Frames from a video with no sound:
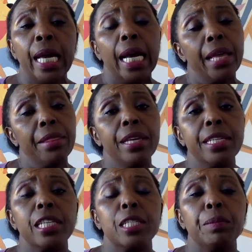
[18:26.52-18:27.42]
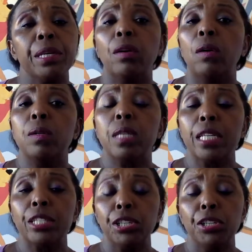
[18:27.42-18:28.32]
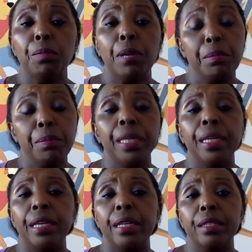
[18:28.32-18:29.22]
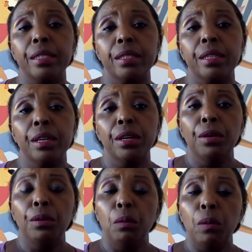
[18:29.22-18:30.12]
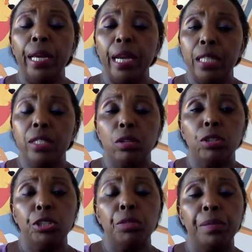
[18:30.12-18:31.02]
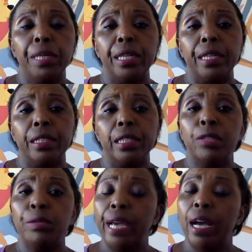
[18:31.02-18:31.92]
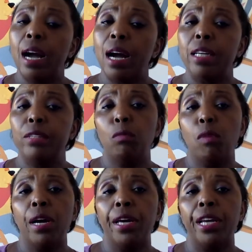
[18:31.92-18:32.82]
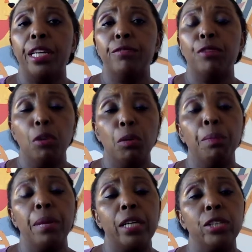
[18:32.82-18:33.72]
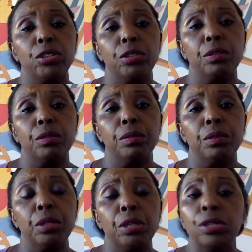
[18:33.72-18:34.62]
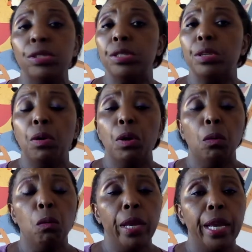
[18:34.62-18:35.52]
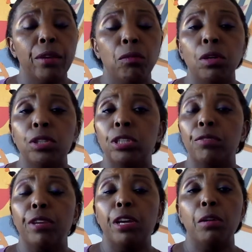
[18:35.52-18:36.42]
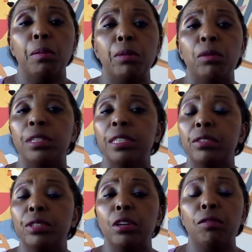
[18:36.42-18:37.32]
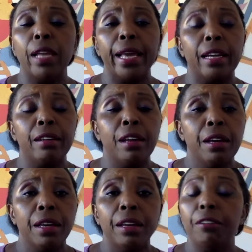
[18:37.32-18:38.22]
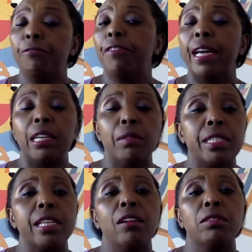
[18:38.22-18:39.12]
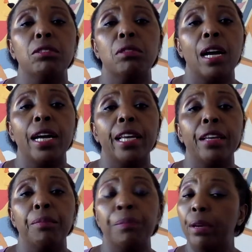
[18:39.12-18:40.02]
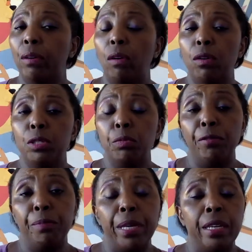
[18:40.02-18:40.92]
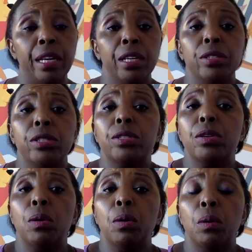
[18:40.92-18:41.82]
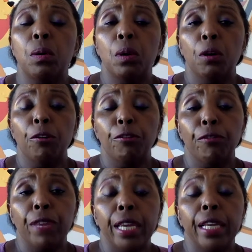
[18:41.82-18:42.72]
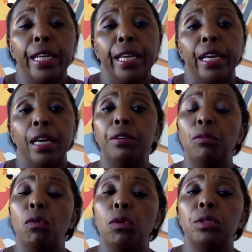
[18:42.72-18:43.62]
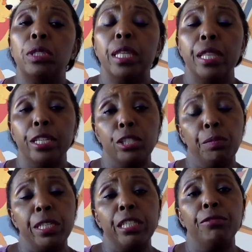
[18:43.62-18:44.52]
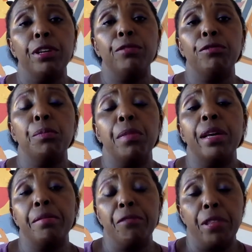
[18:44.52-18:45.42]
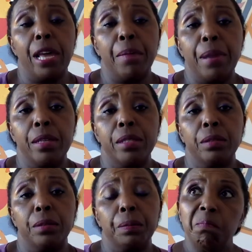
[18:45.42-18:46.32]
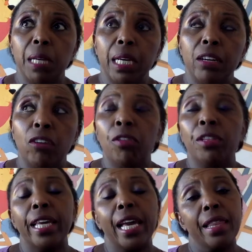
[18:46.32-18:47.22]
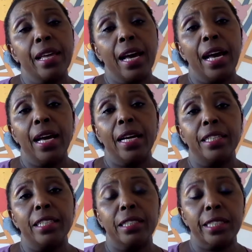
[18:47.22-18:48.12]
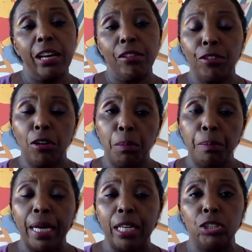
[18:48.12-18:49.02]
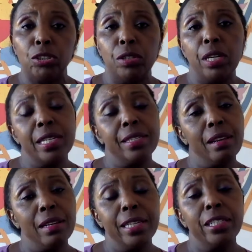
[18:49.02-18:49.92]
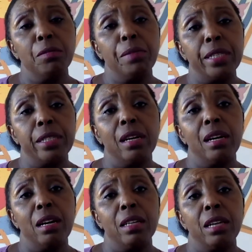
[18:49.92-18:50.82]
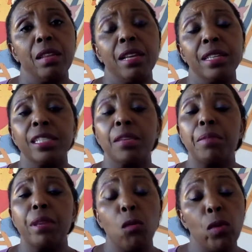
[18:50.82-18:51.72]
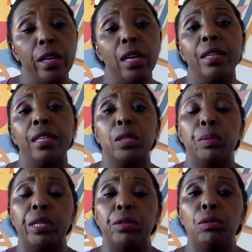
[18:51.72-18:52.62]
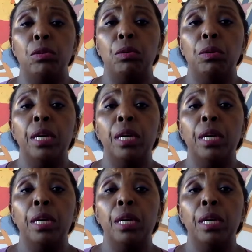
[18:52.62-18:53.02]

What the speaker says: And this is because as human beings, we are social beings and we are hardwired for compassion. So we can watch a film and sort of like and find ourselves crying because we've been so feeling and wanting things to be different from that for that person. On the other hand, self-compassion is a little bit harder. That's something we learn as we grow.